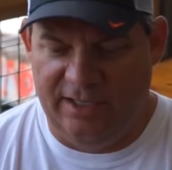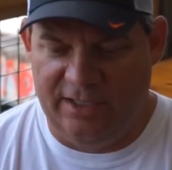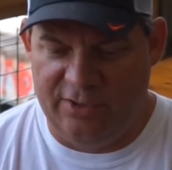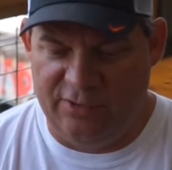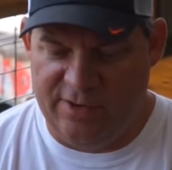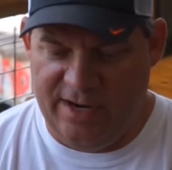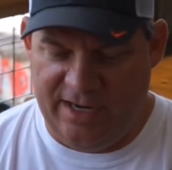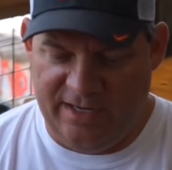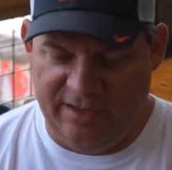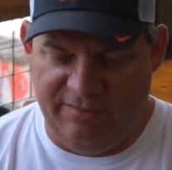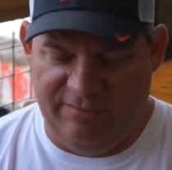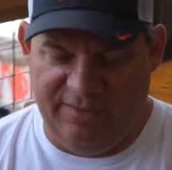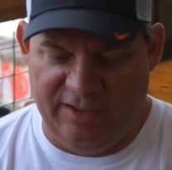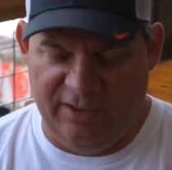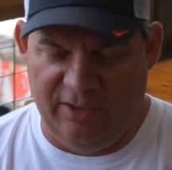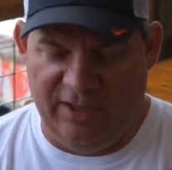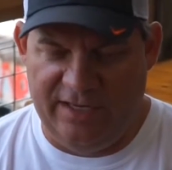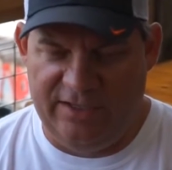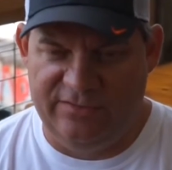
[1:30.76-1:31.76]
it created a
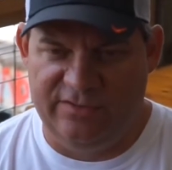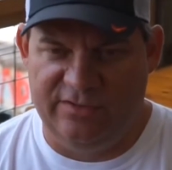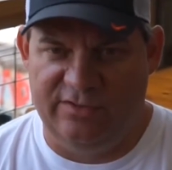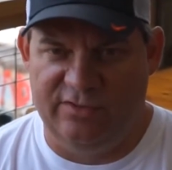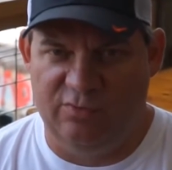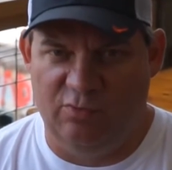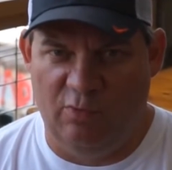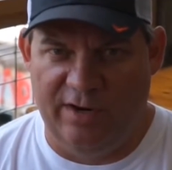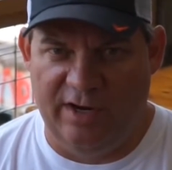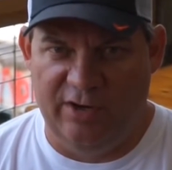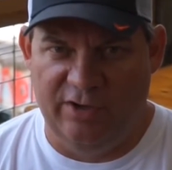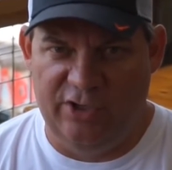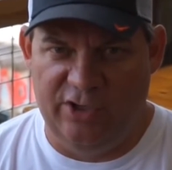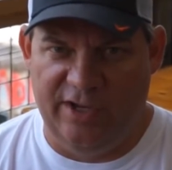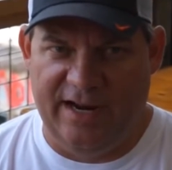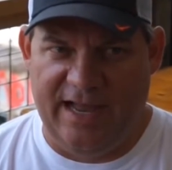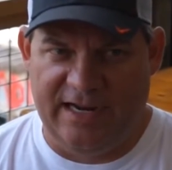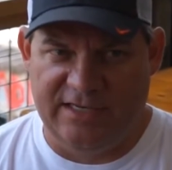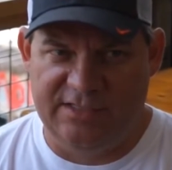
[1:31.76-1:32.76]
ventilation to where
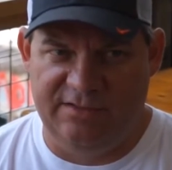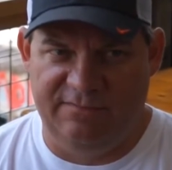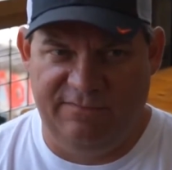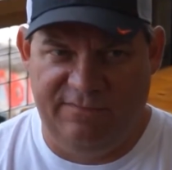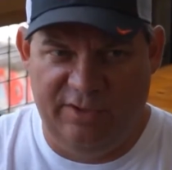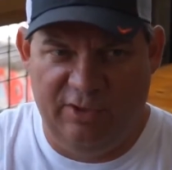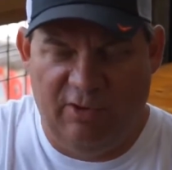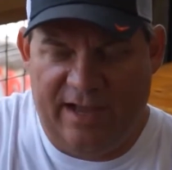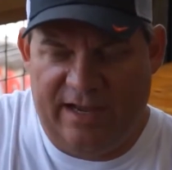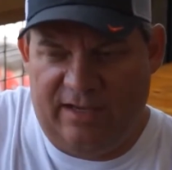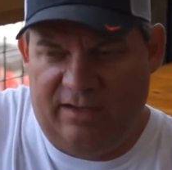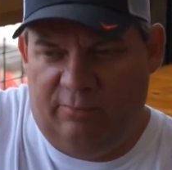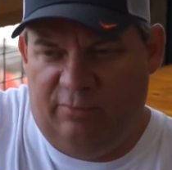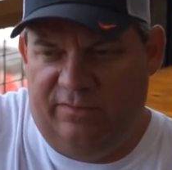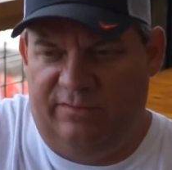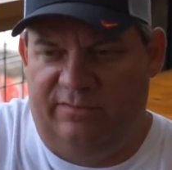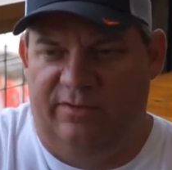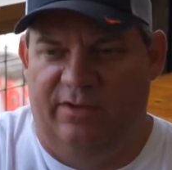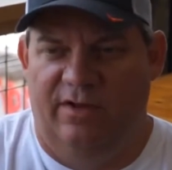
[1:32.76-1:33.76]
you could actually feel like it
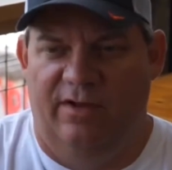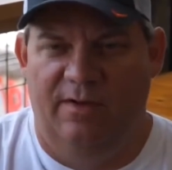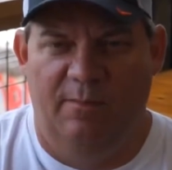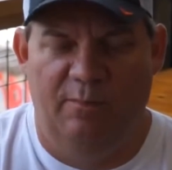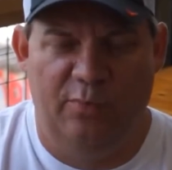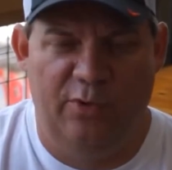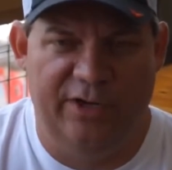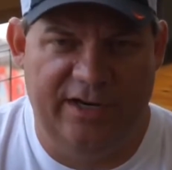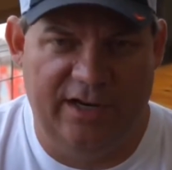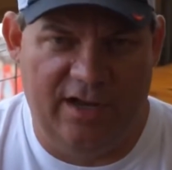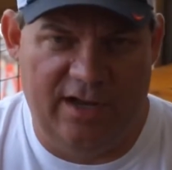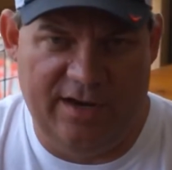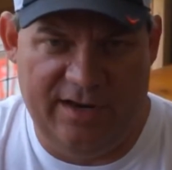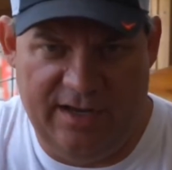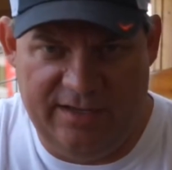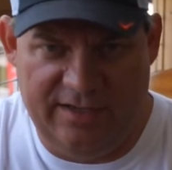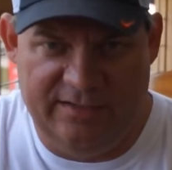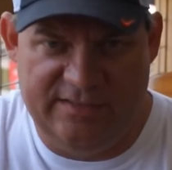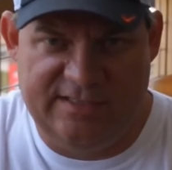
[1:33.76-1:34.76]
was putting on
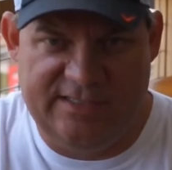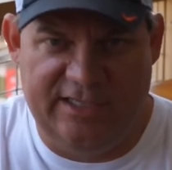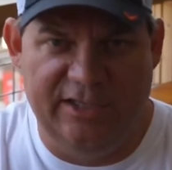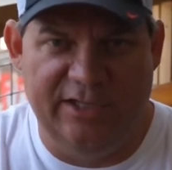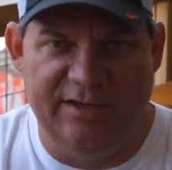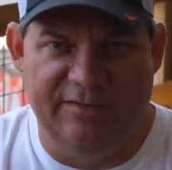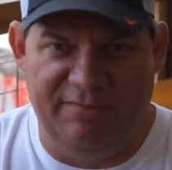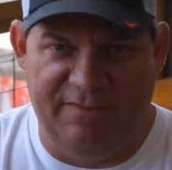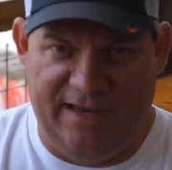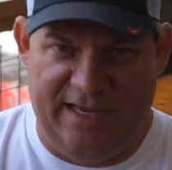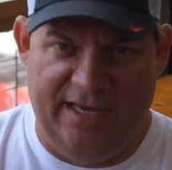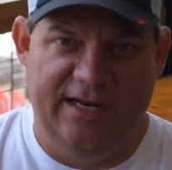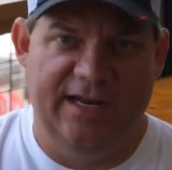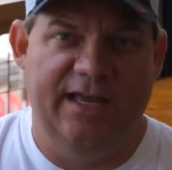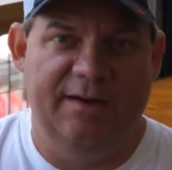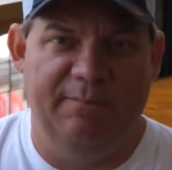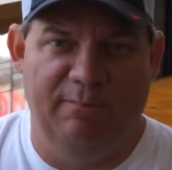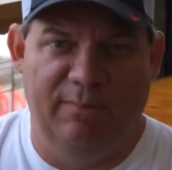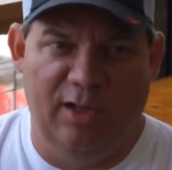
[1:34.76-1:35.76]
a ceiling fan
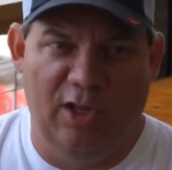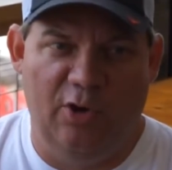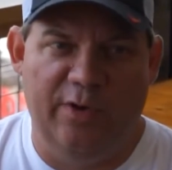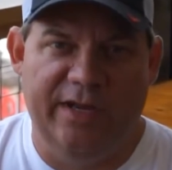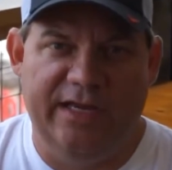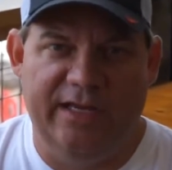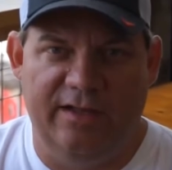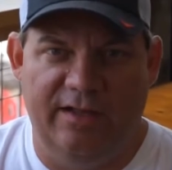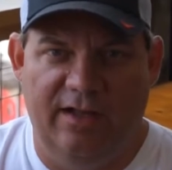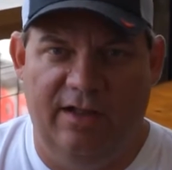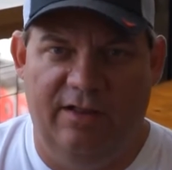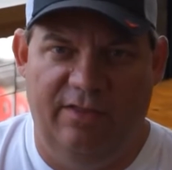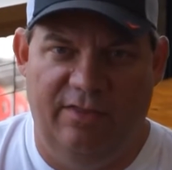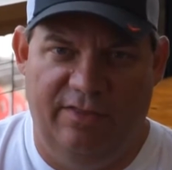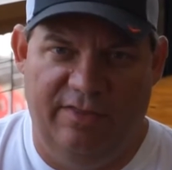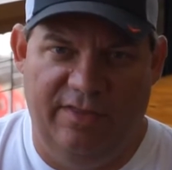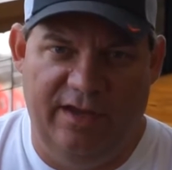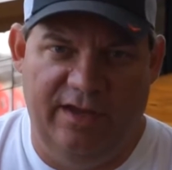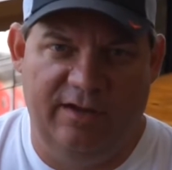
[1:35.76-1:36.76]
and blowing
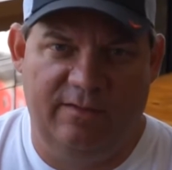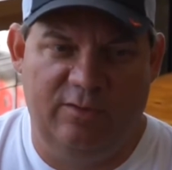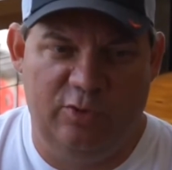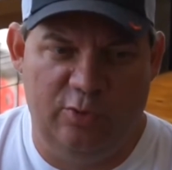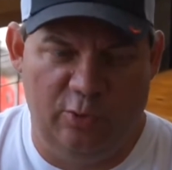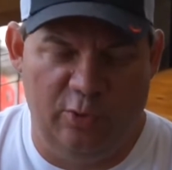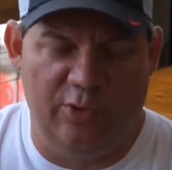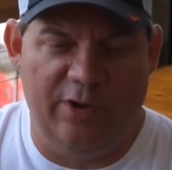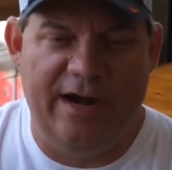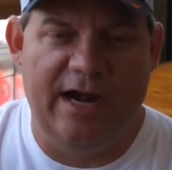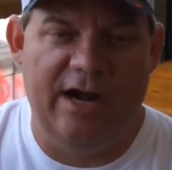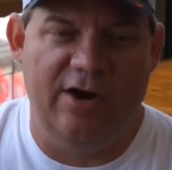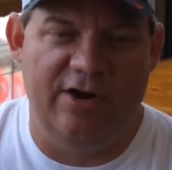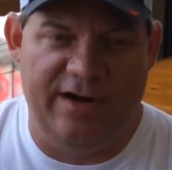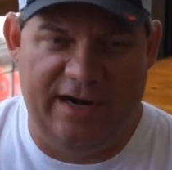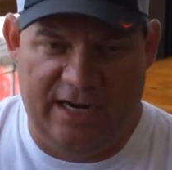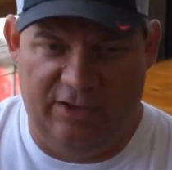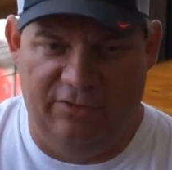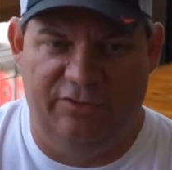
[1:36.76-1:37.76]
the cooler
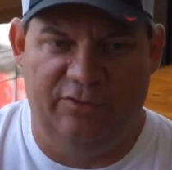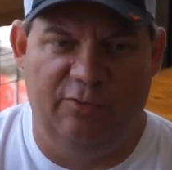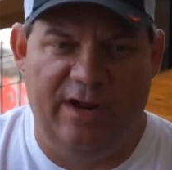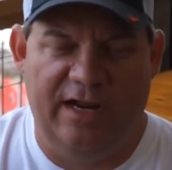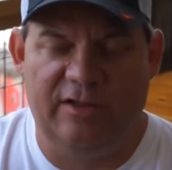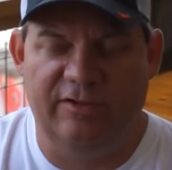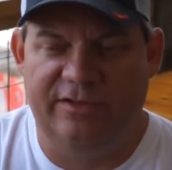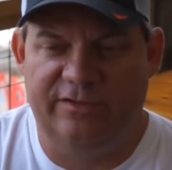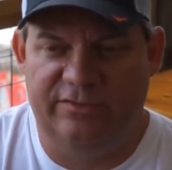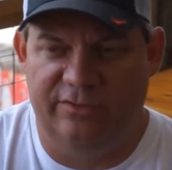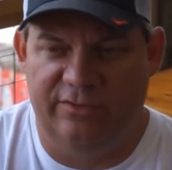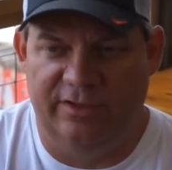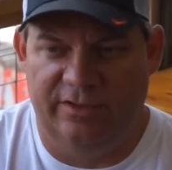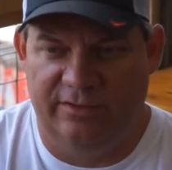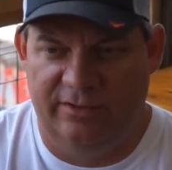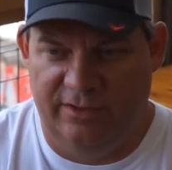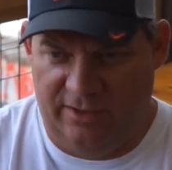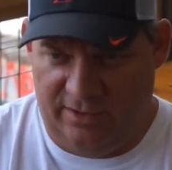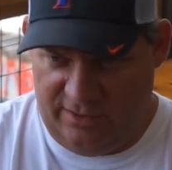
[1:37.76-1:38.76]
air down directly to
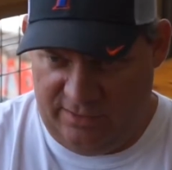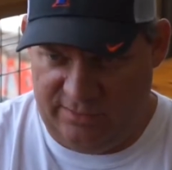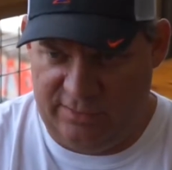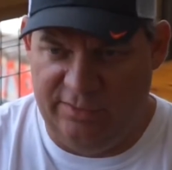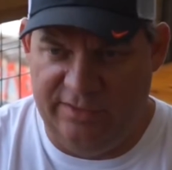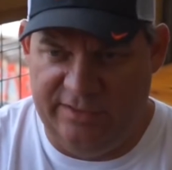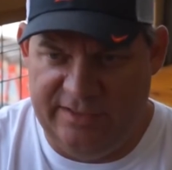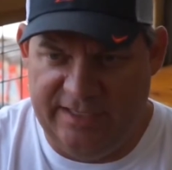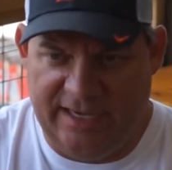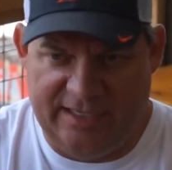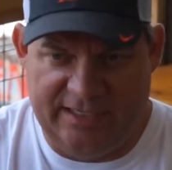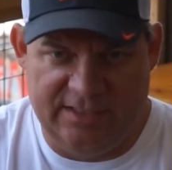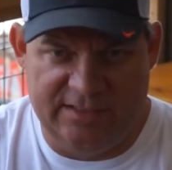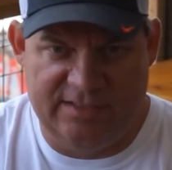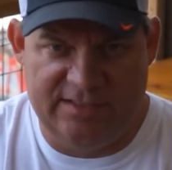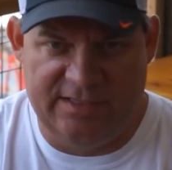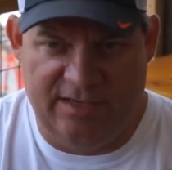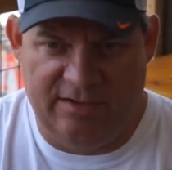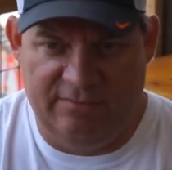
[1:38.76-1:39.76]
the, to the deck
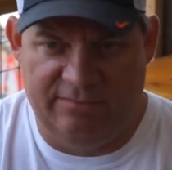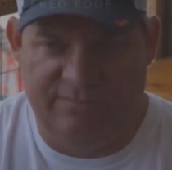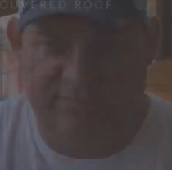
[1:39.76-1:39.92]
itself.